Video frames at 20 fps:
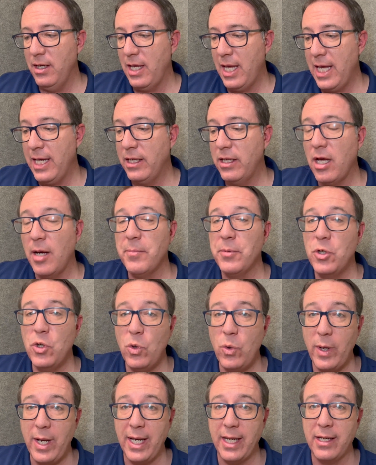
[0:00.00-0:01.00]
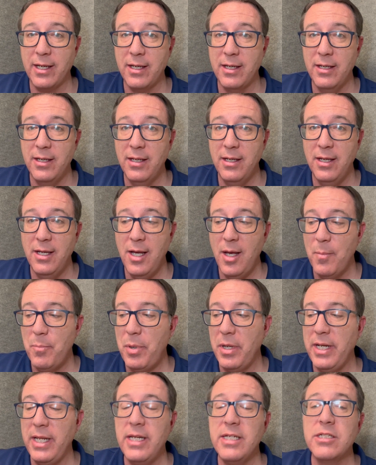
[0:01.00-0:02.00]
and come quick,
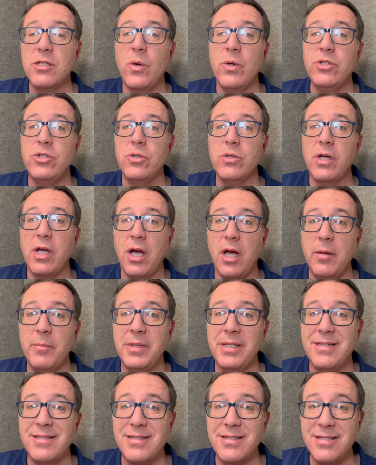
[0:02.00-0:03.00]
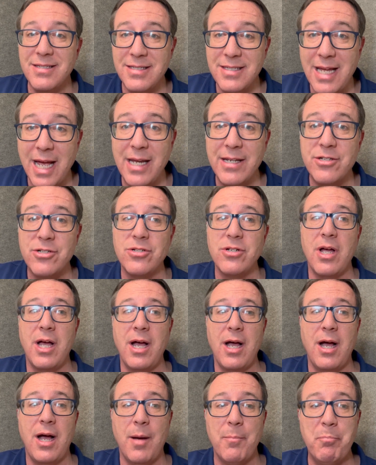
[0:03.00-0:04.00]
but it is going to come in such
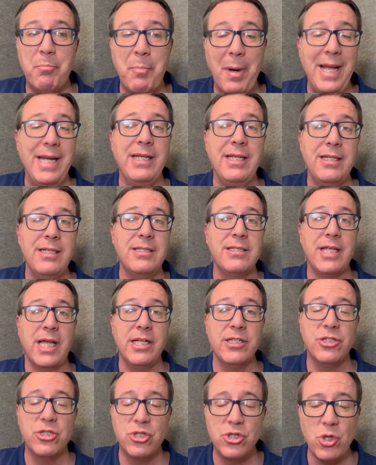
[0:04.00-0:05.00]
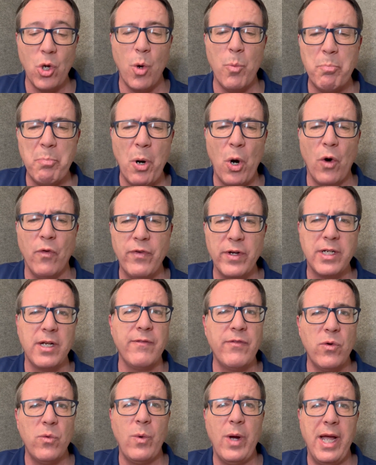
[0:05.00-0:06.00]
abundance and so perfect
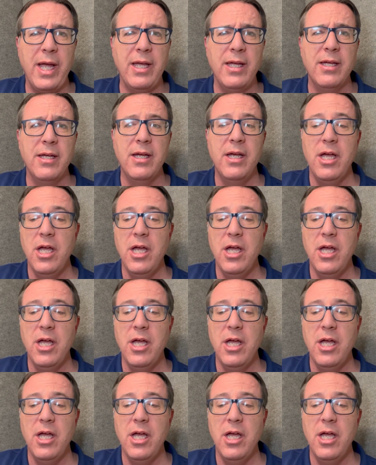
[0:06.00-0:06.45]
of a way